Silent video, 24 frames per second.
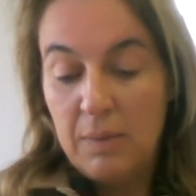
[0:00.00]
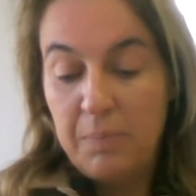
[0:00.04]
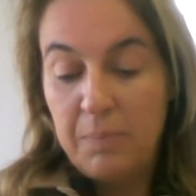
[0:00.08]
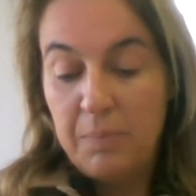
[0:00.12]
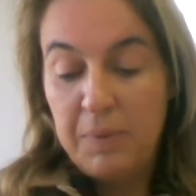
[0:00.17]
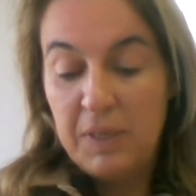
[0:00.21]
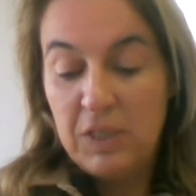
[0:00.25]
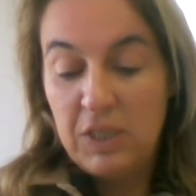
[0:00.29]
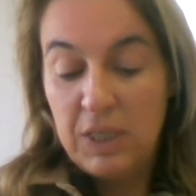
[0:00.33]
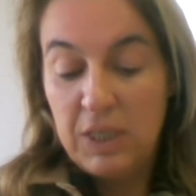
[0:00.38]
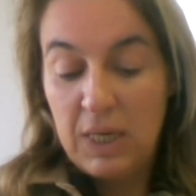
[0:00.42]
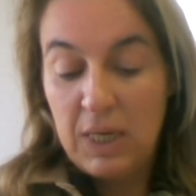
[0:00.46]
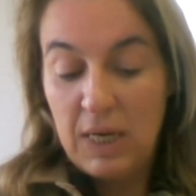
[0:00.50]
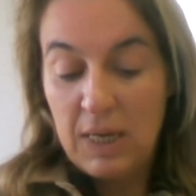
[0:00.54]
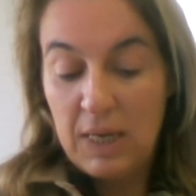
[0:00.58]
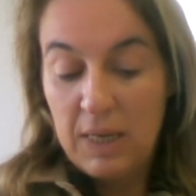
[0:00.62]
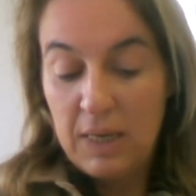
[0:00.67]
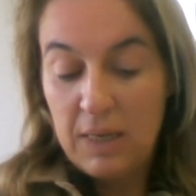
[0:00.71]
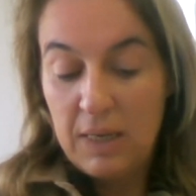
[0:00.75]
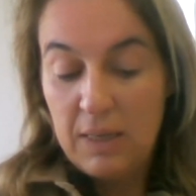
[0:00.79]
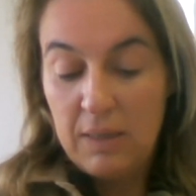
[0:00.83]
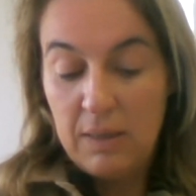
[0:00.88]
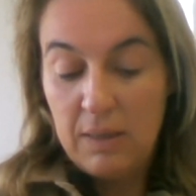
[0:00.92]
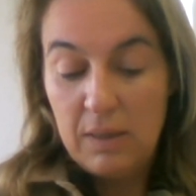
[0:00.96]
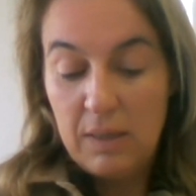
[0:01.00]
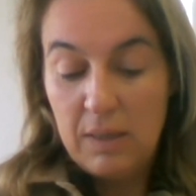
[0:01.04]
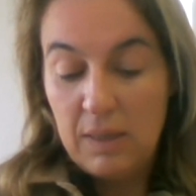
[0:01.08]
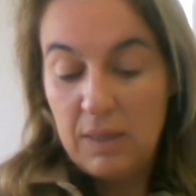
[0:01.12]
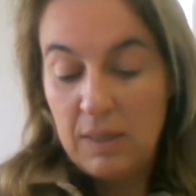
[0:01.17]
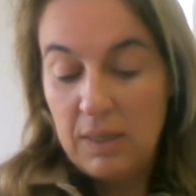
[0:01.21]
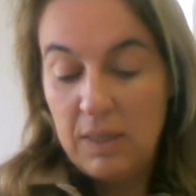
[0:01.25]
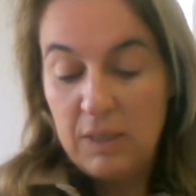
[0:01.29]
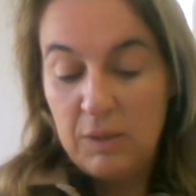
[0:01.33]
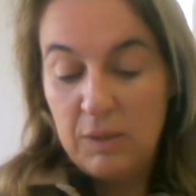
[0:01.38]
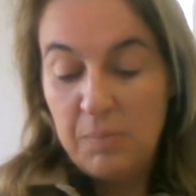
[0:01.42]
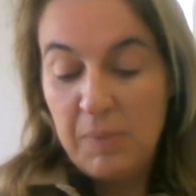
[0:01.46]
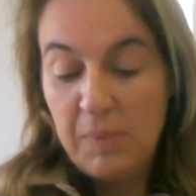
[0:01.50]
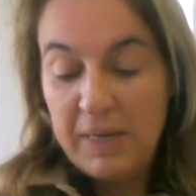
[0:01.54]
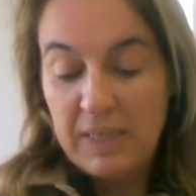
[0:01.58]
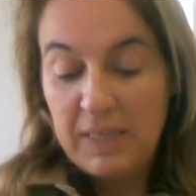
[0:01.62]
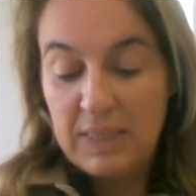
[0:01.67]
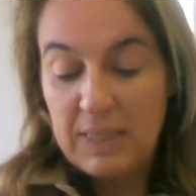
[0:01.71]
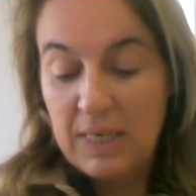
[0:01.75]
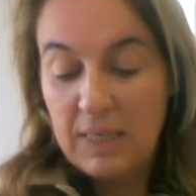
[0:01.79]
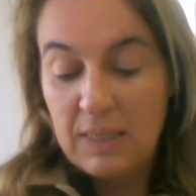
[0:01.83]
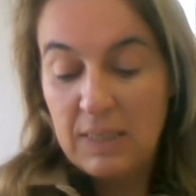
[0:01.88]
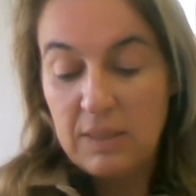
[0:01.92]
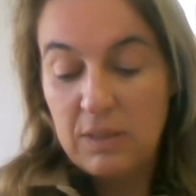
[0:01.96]
PGI, it makes
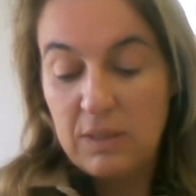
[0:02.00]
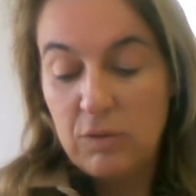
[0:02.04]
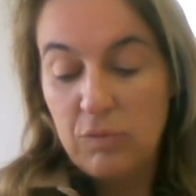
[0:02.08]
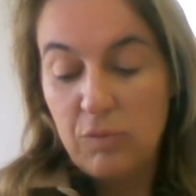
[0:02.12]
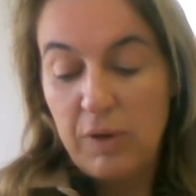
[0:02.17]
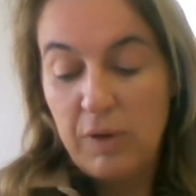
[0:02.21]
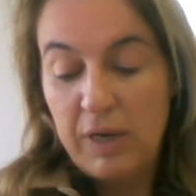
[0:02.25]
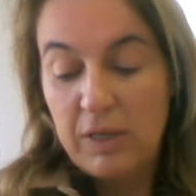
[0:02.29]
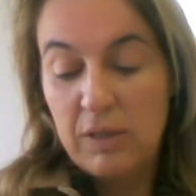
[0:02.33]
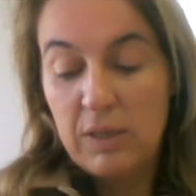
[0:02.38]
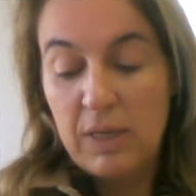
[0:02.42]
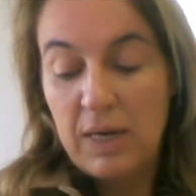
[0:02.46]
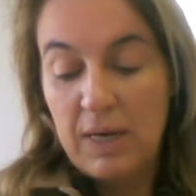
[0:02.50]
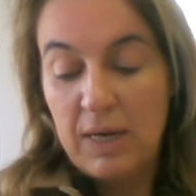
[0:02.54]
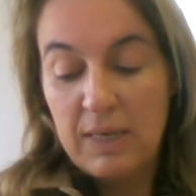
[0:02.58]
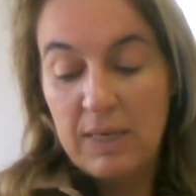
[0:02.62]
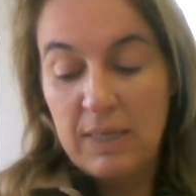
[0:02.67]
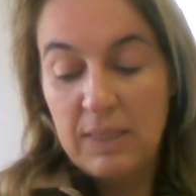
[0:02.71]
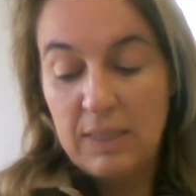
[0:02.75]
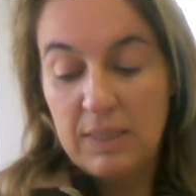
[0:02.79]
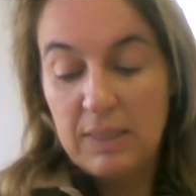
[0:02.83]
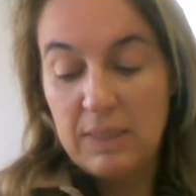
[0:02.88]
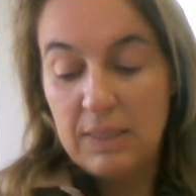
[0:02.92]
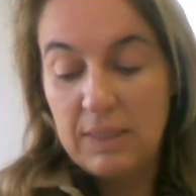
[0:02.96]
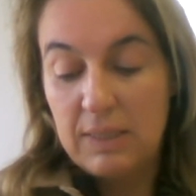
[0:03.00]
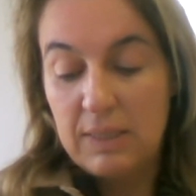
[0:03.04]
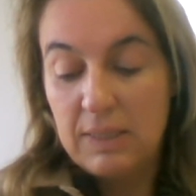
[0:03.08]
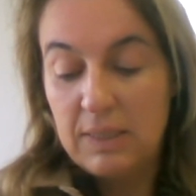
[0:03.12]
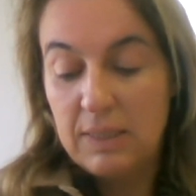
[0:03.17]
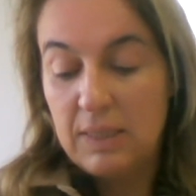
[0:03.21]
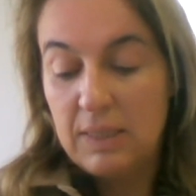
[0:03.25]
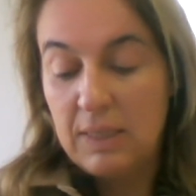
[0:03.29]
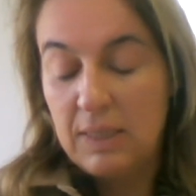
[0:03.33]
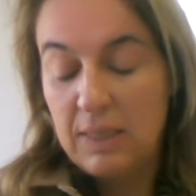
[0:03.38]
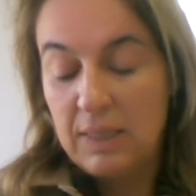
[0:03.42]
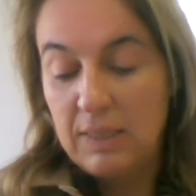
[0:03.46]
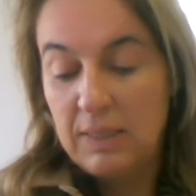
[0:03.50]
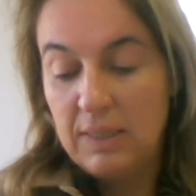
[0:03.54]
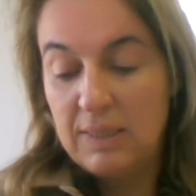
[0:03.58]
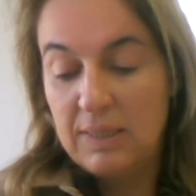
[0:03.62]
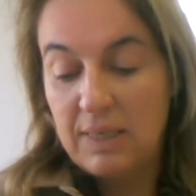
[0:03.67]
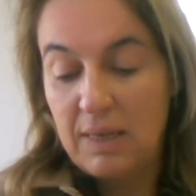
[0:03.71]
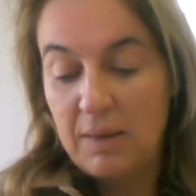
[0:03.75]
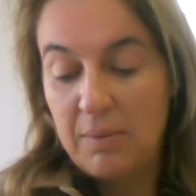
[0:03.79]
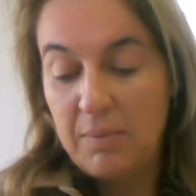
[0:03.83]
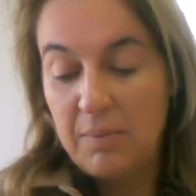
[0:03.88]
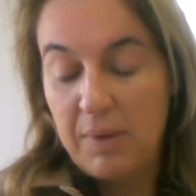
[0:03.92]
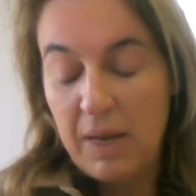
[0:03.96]
sense to recognize in the
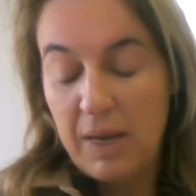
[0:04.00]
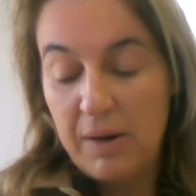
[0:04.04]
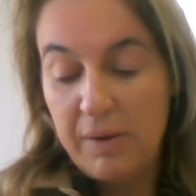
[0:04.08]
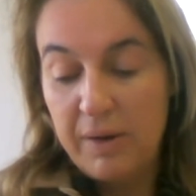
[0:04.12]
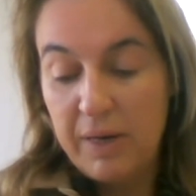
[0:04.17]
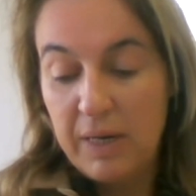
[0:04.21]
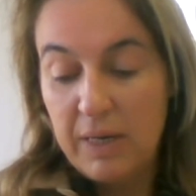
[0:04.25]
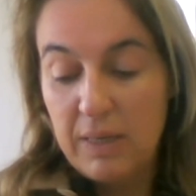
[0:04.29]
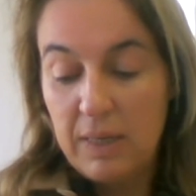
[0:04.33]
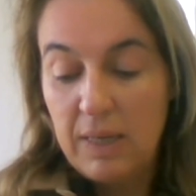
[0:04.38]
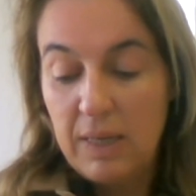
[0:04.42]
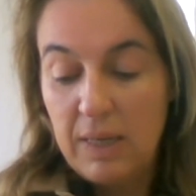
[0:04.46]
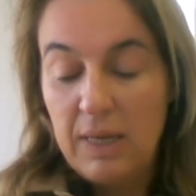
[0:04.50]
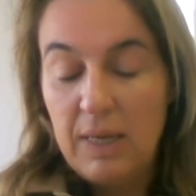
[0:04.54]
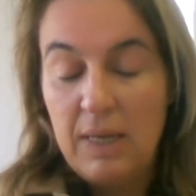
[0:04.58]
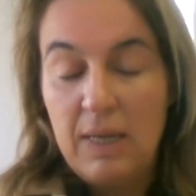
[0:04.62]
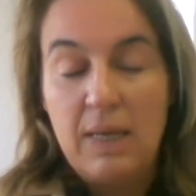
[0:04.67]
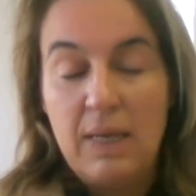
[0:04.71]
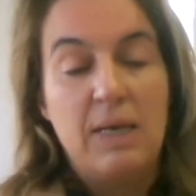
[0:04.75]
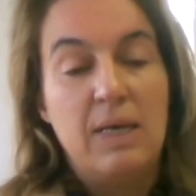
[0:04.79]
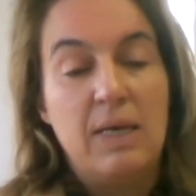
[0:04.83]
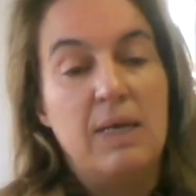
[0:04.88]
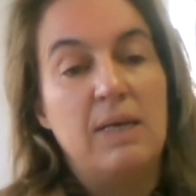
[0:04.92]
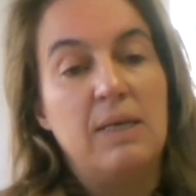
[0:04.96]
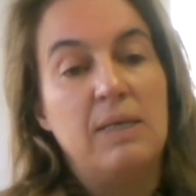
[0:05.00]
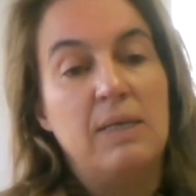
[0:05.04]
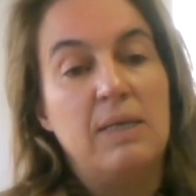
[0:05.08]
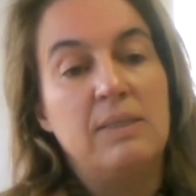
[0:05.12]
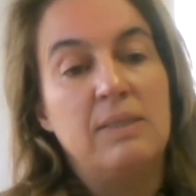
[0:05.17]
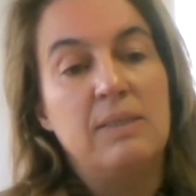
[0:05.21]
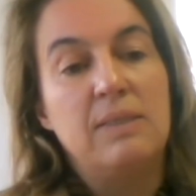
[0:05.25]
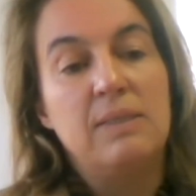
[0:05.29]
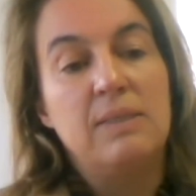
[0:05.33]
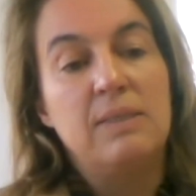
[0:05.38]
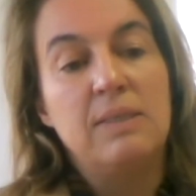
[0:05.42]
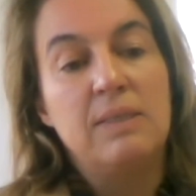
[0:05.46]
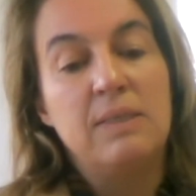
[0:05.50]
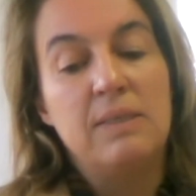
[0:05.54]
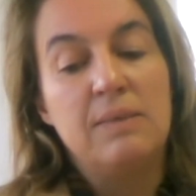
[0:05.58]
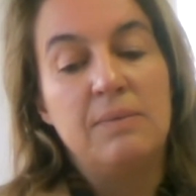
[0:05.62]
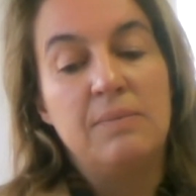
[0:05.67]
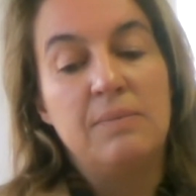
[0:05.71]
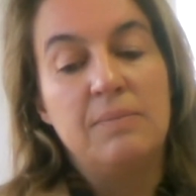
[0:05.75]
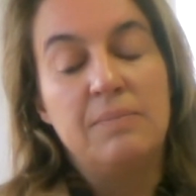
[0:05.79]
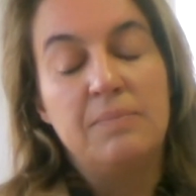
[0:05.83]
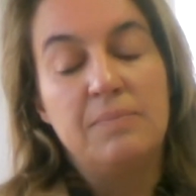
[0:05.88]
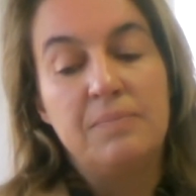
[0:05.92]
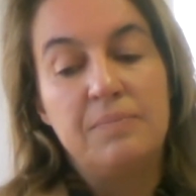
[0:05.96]
same area.
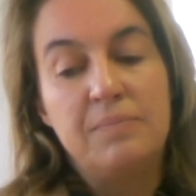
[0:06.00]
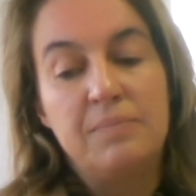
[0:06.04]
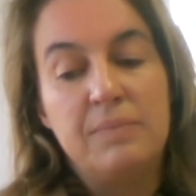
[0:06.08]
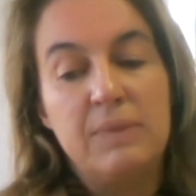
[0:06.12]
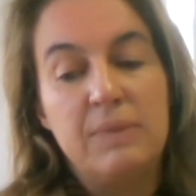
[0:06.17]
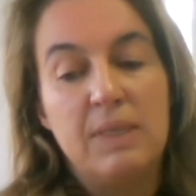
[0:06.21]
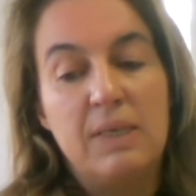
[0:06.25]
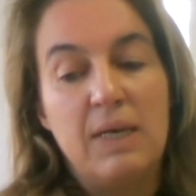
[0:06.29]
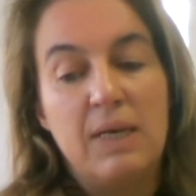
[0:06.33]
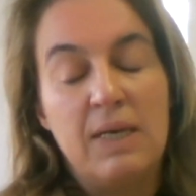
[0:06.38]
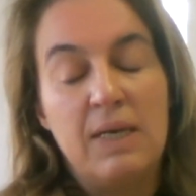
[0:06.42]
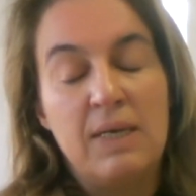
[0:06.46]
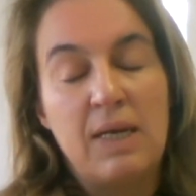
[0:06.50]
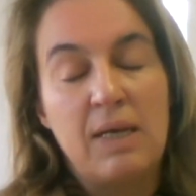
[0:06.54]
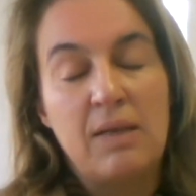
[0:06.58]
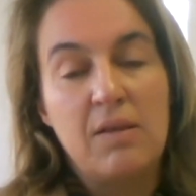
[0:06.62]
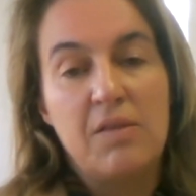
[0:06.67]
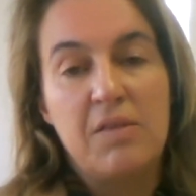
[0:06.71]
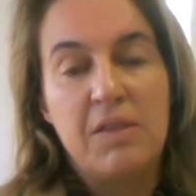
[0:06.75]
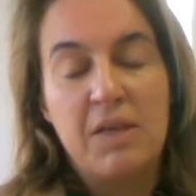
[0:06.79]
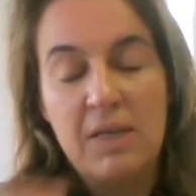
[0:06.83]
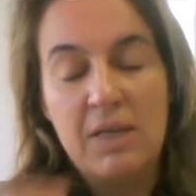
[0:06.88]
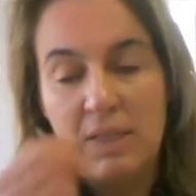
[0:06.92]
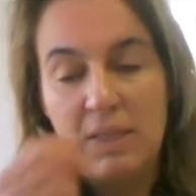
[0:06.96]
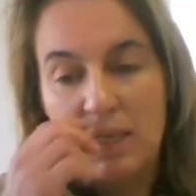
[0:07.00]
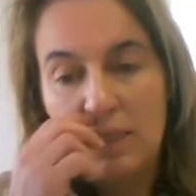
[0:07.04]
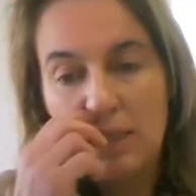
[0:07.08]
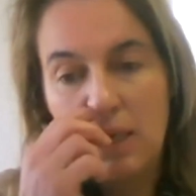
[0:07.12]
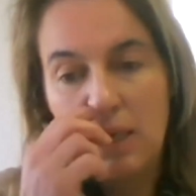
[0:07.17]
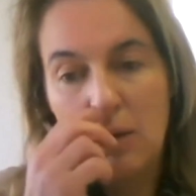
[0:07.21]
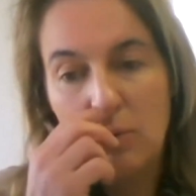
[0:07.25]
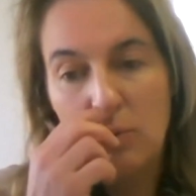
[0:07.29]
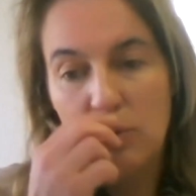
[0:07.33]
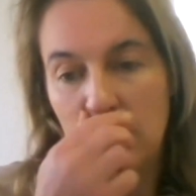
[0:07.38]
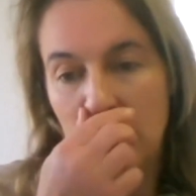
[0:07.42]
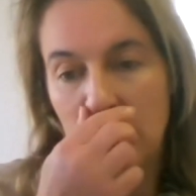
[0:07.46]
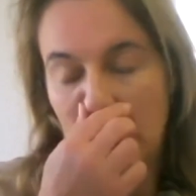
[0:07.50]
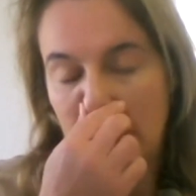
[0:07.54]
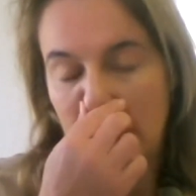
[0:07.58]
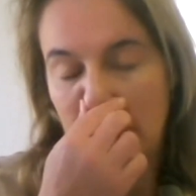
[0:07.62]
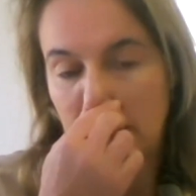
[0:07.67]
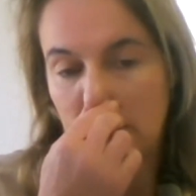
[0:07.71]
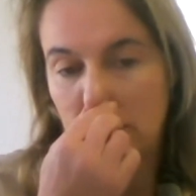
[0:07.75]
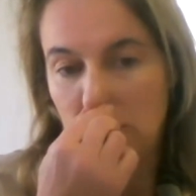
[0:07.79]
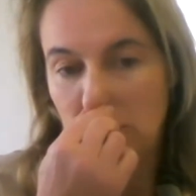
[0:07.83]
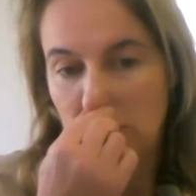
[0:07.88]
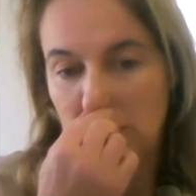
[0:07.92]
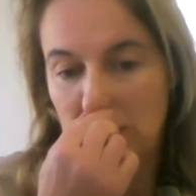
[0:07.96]
And another thing that I would
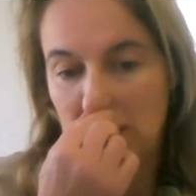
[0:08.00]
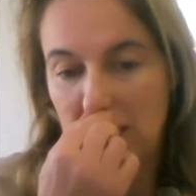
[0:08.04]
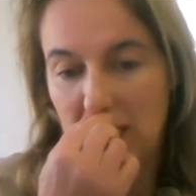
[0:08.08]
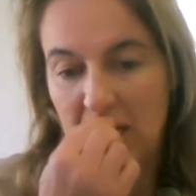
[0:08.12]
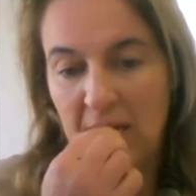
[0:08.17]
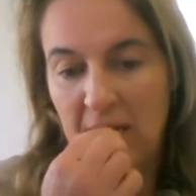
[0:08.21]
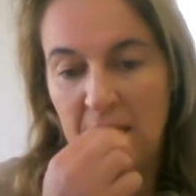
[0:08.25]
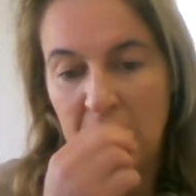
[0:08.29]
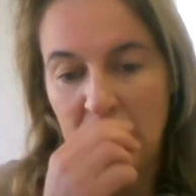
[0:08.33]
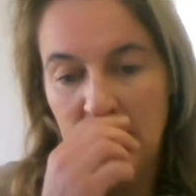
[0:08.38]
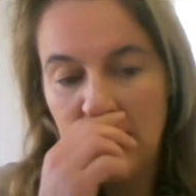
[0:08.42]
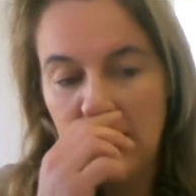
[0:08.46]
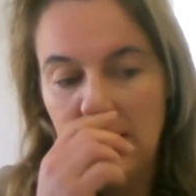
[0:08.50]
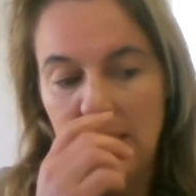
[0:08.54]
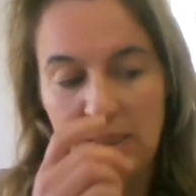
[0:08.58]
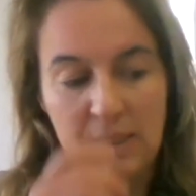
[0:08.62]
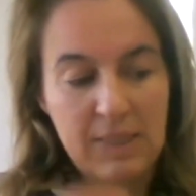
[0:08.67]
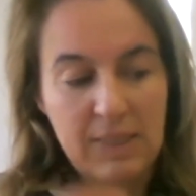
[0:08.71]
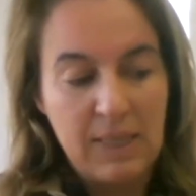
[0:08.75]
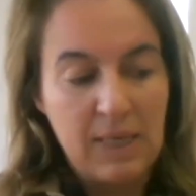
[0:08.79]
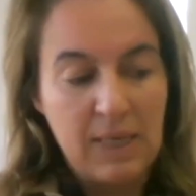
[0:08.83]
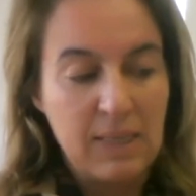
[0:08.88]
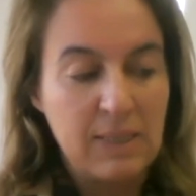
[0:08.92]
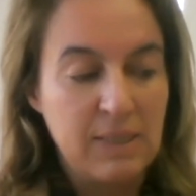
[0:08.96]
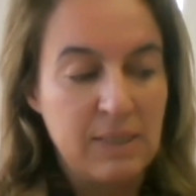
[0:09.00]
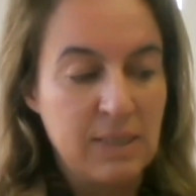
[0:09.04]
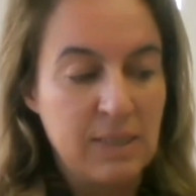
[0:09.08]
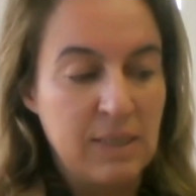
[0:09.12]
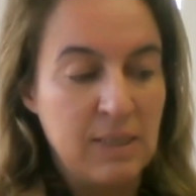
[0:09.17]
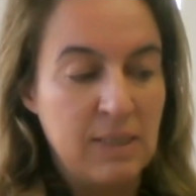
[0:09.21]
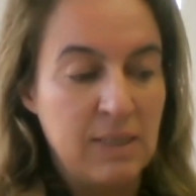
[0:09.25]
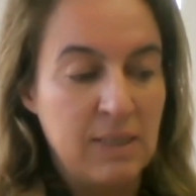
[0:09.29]
like to say is that